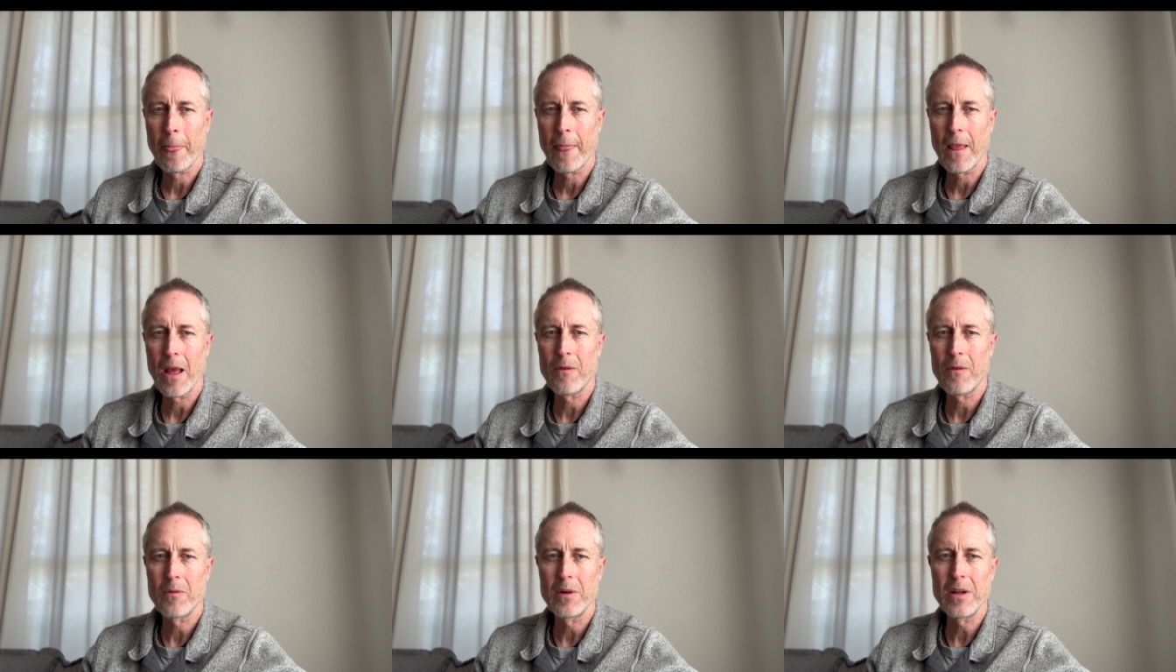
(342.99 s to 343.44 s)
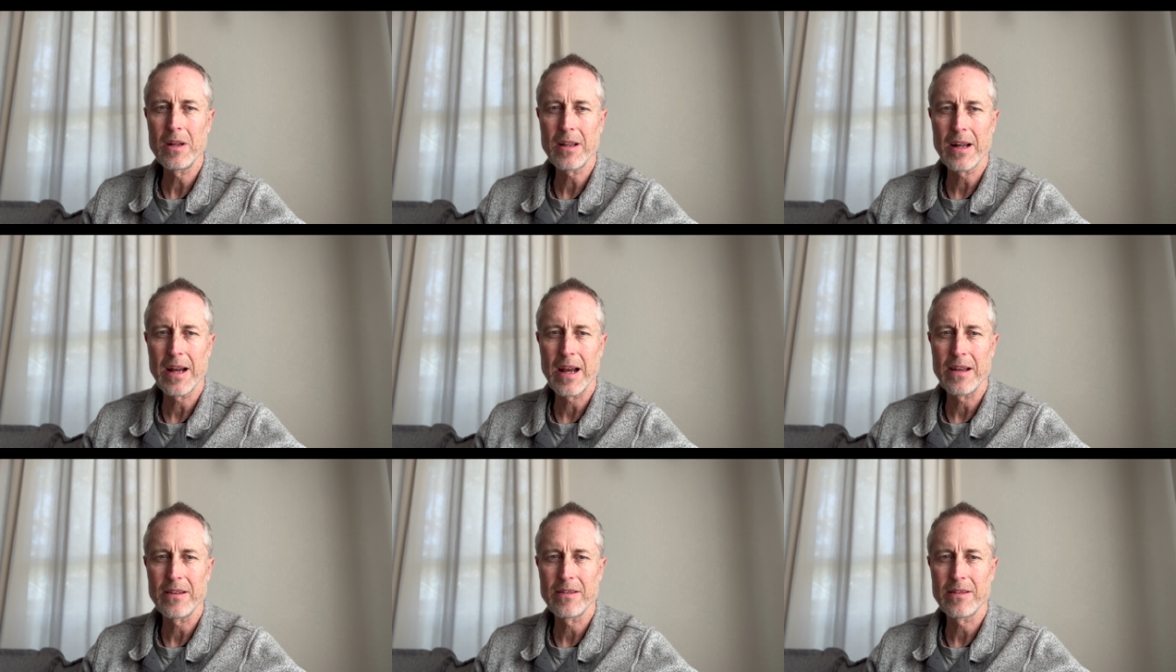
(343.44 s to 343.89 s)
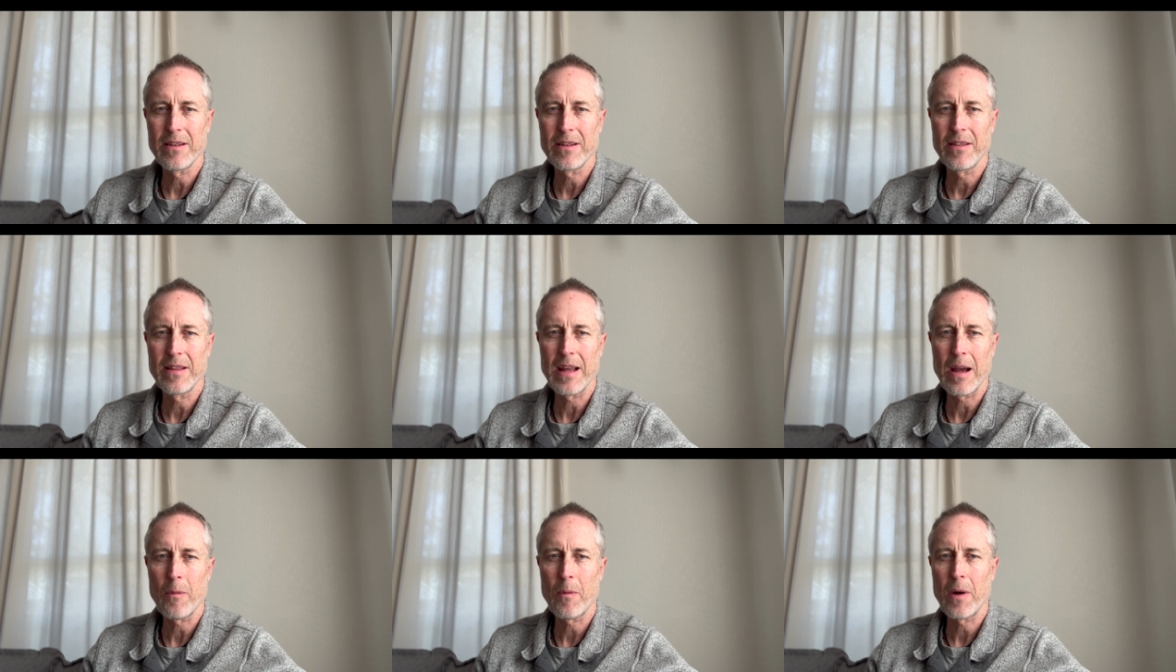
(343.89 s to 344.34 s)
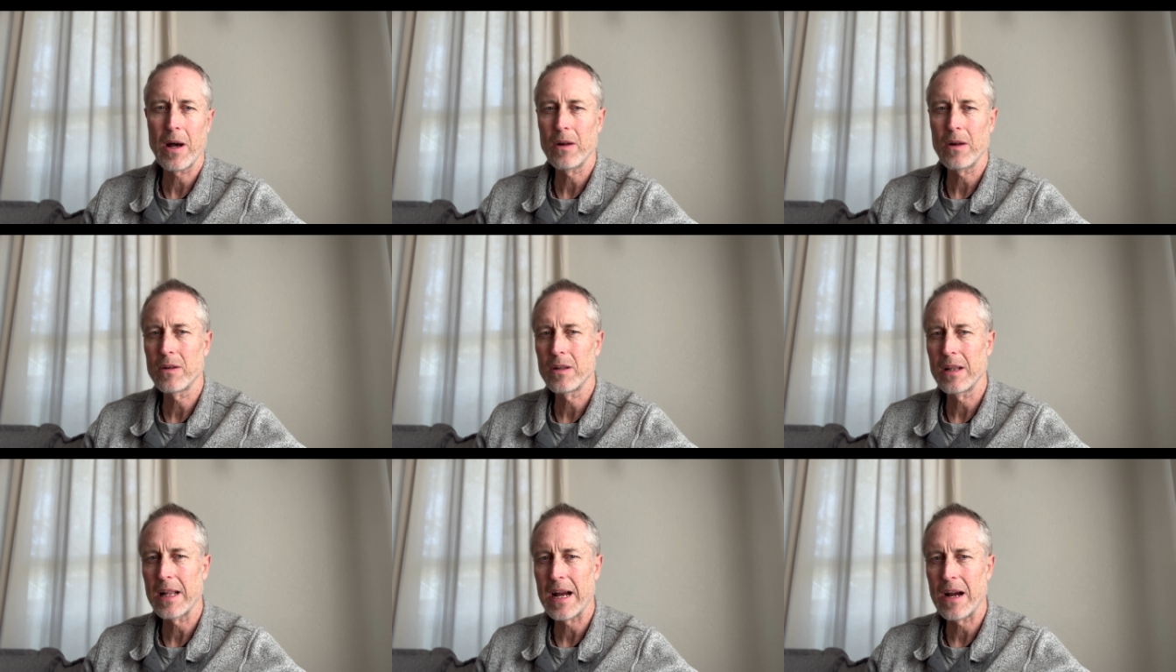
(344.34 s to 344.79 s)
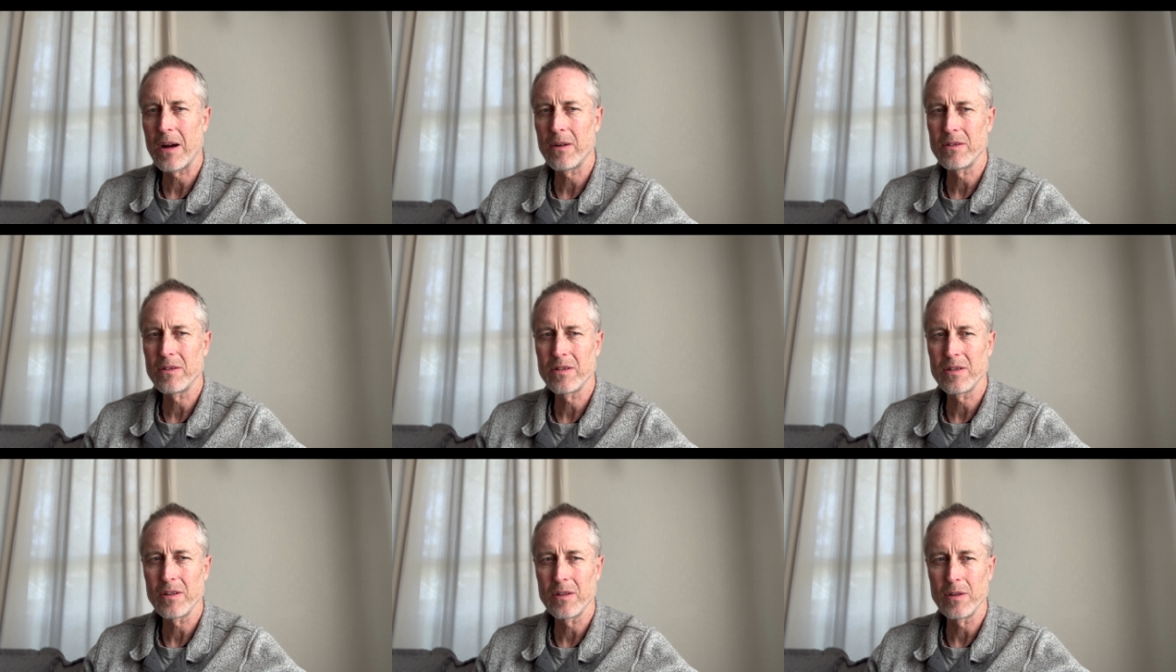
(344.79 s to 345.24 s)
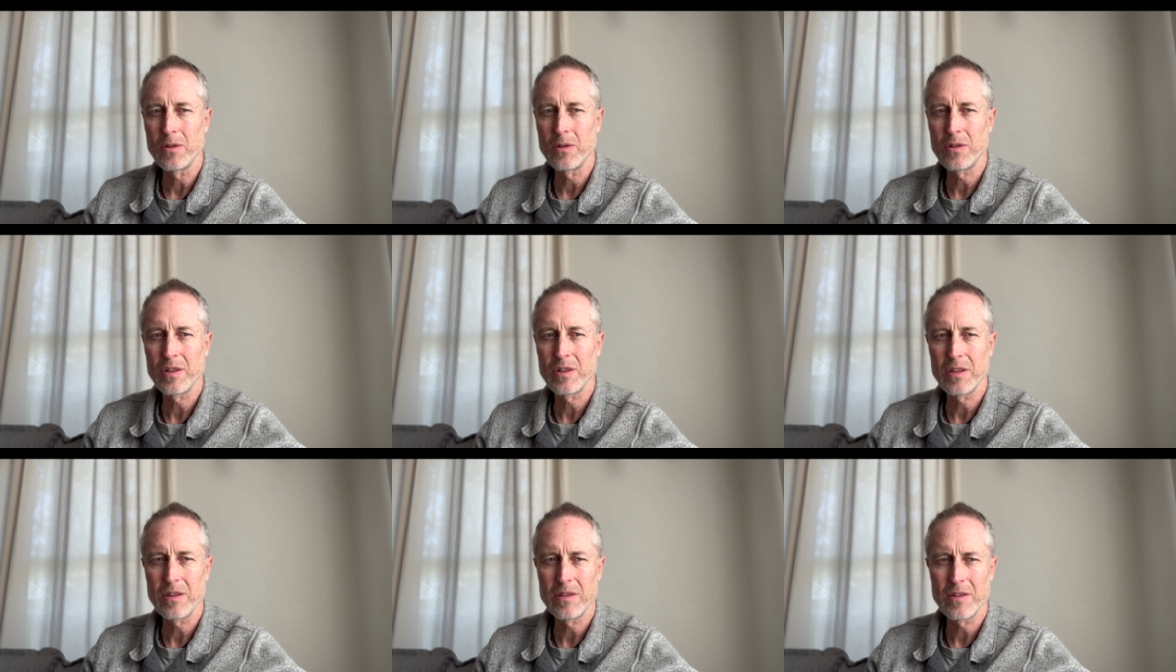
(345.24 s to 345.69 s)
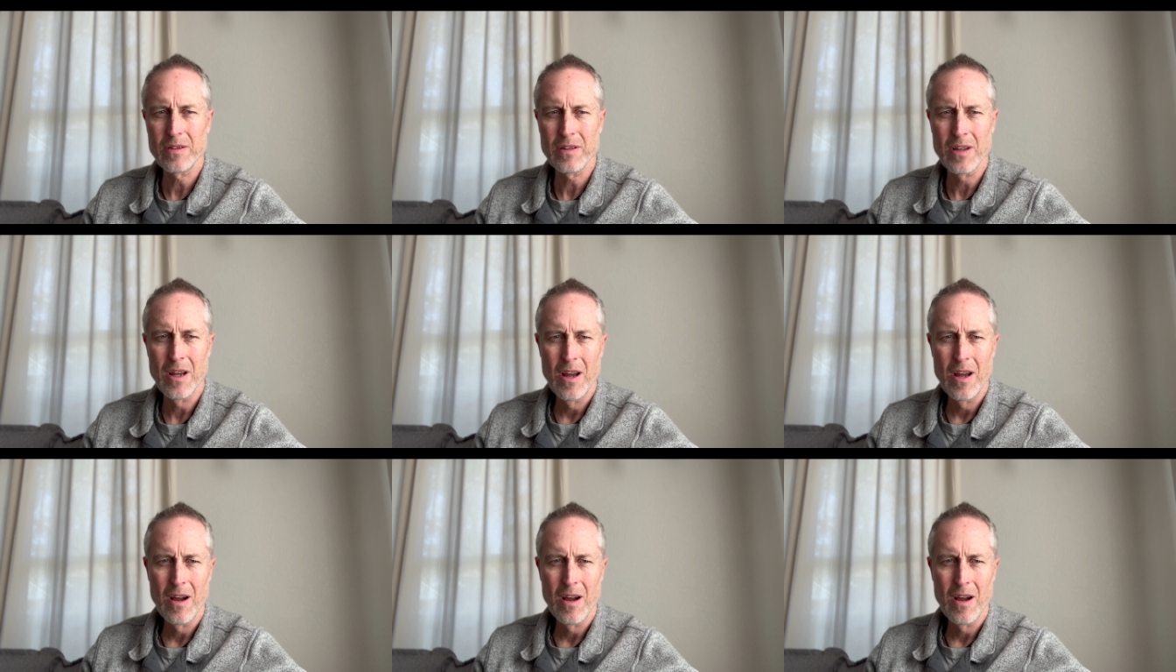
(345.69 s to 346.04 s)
I realized that while cloud solutions